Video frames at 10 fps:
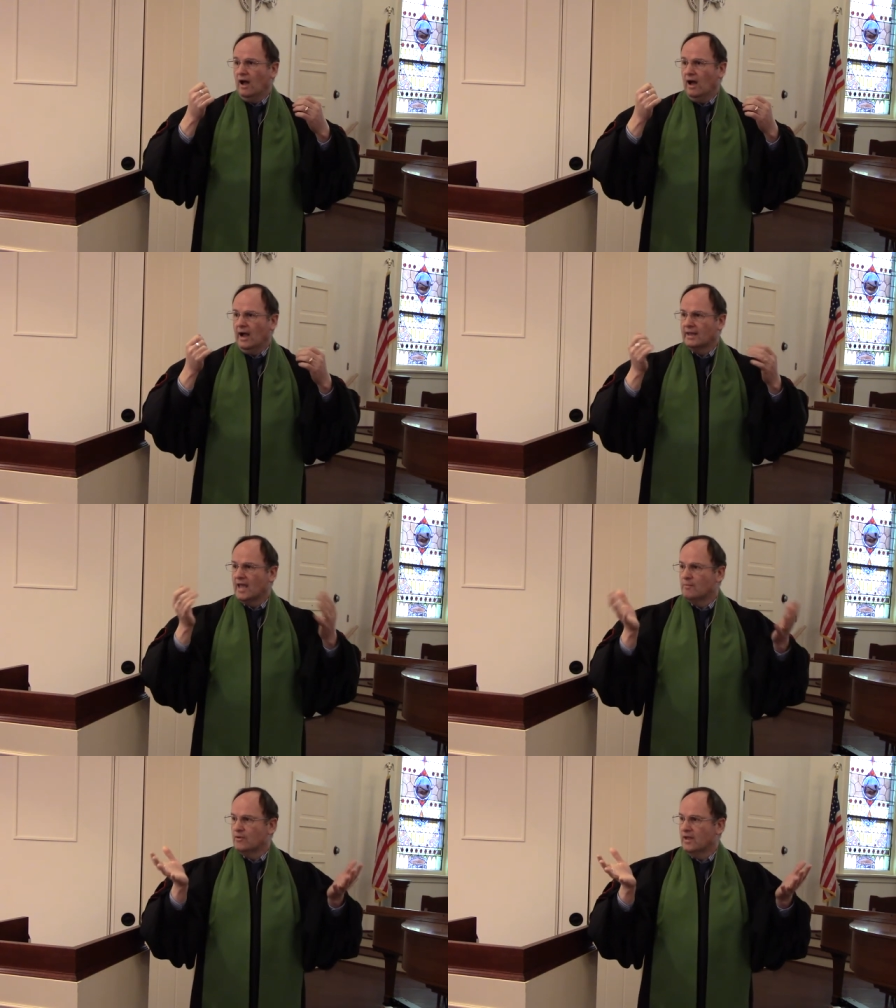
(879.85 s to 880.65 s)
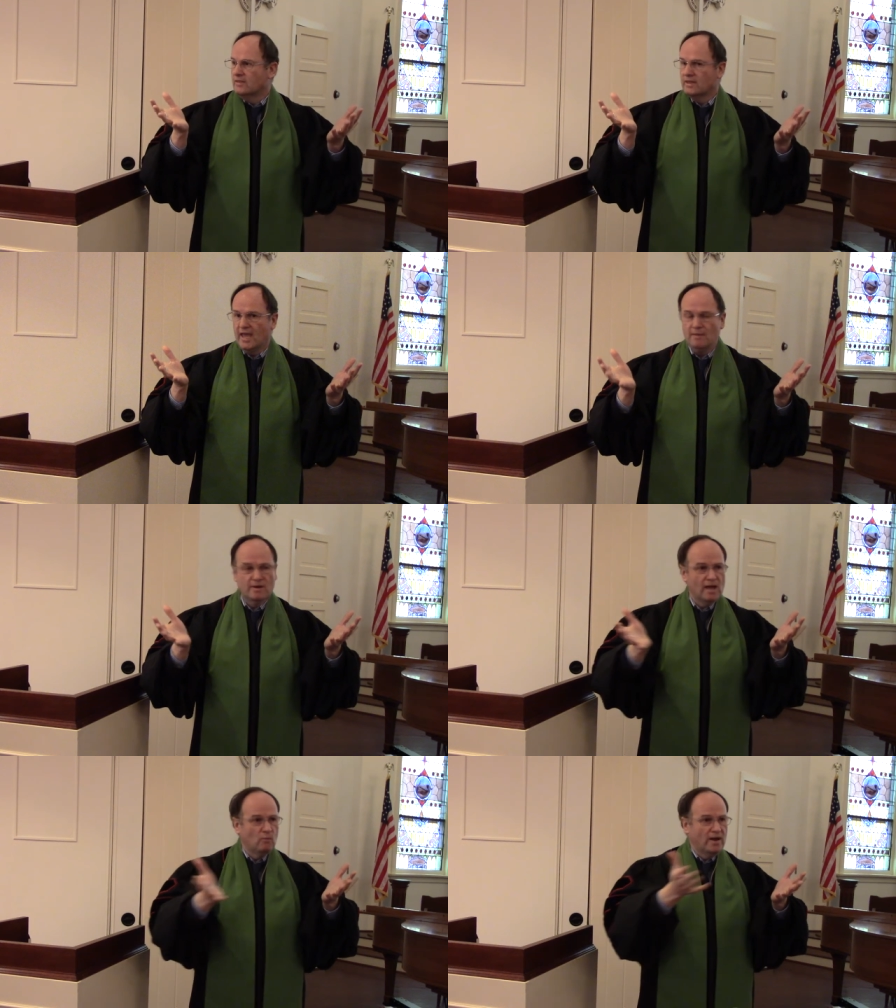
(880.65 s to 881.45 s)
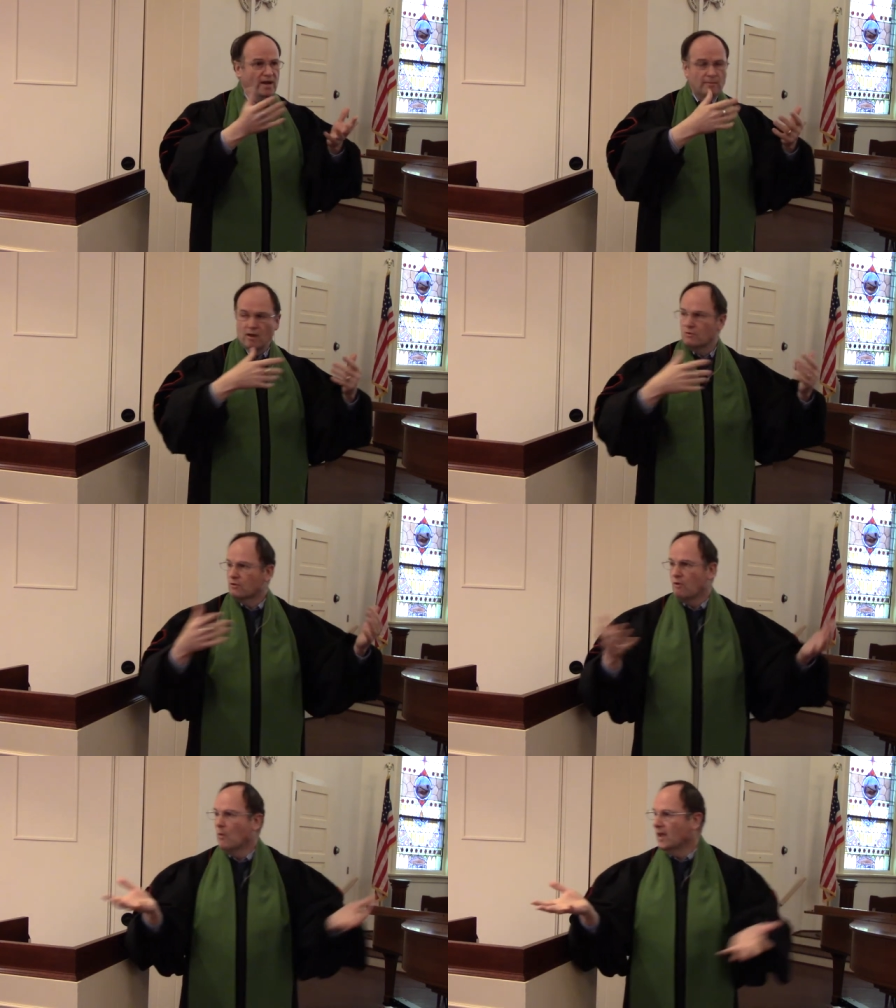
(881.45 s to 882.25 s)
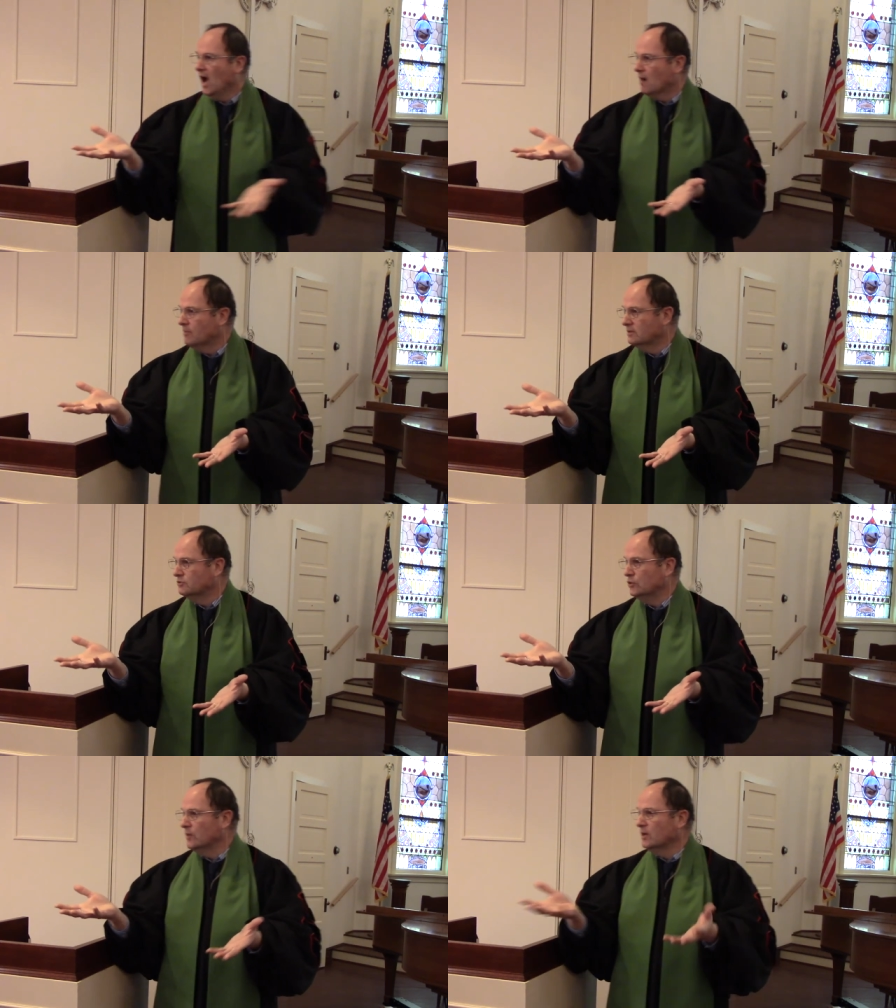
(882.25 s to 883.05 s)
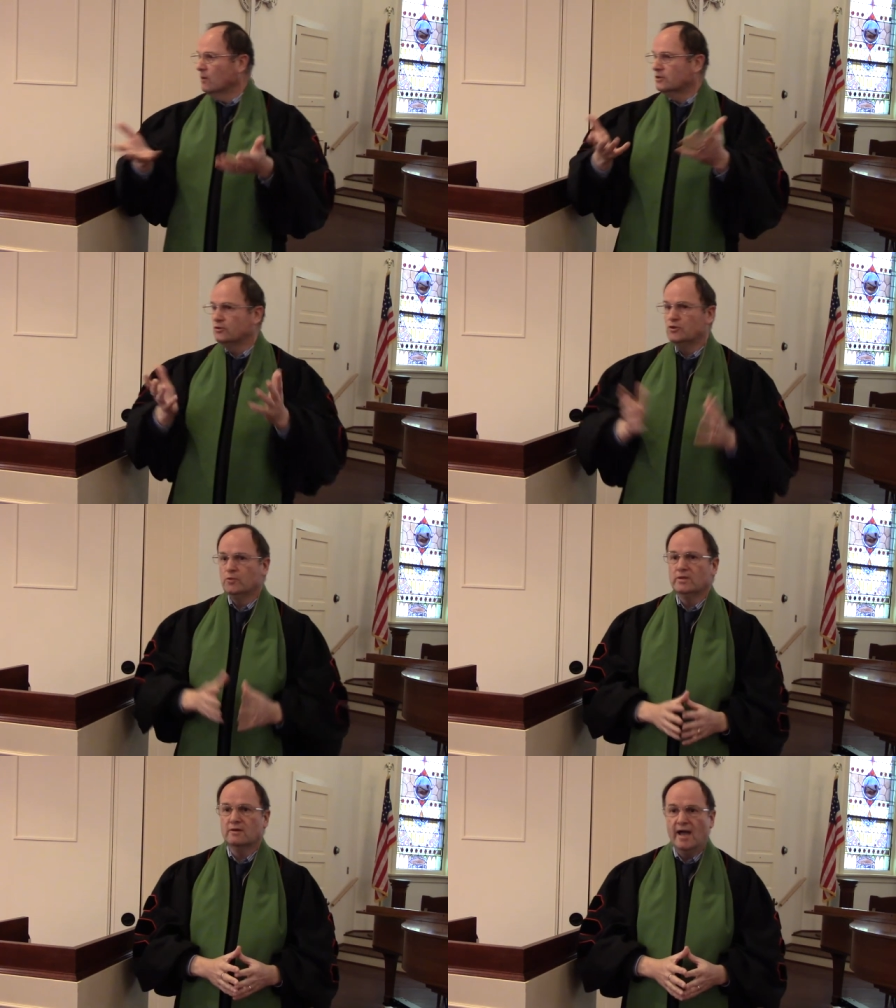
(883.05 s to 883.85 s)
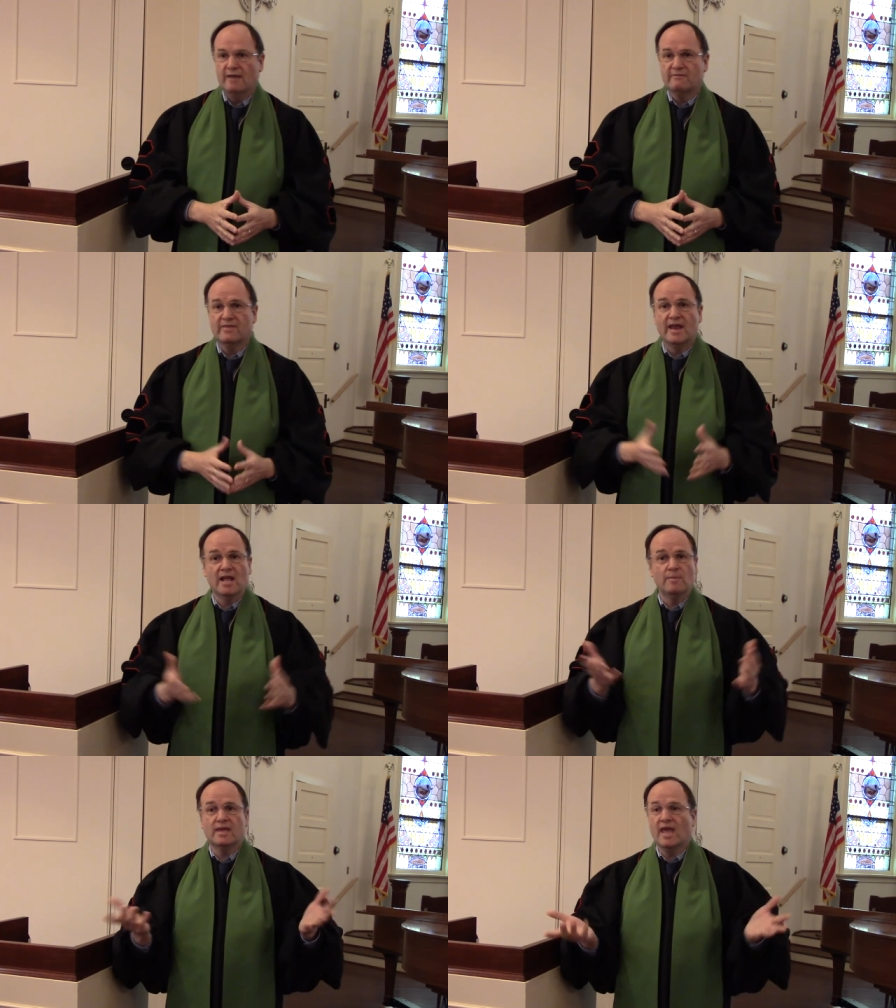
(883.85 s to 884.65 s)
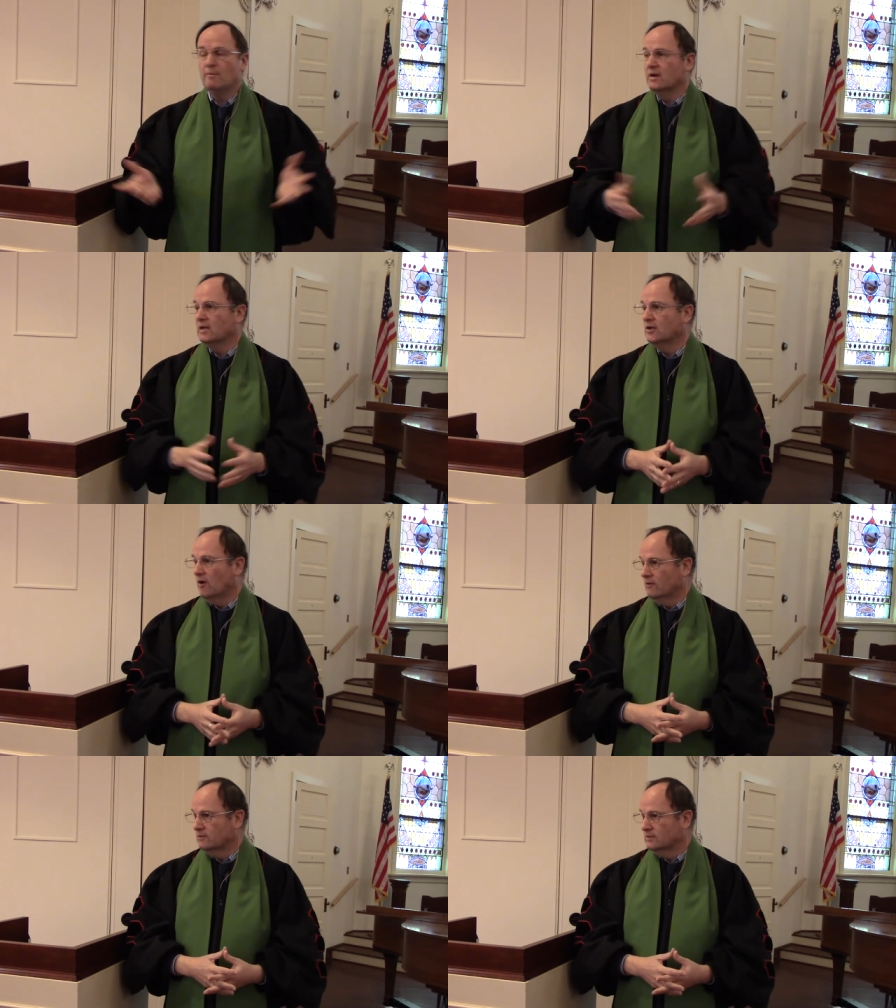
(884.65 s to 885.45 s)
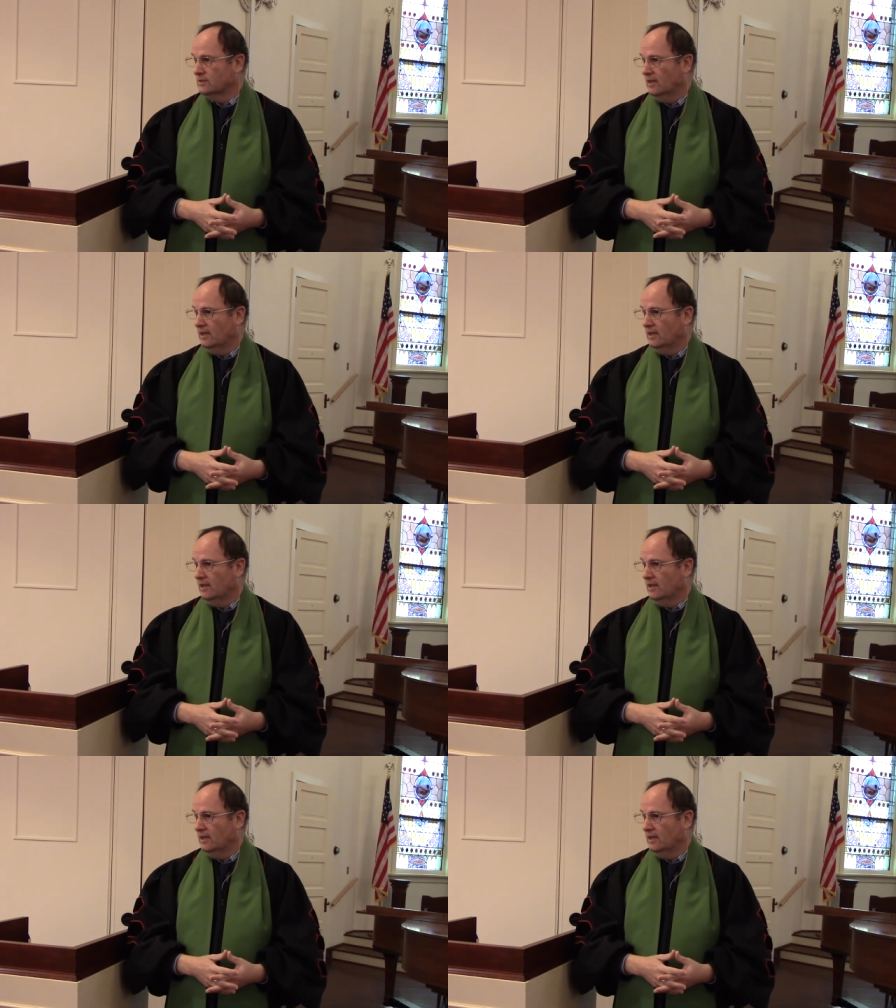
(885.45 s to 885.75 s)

I kept playing the game and I went about growing up and doing what you do in life. And then I became an adult.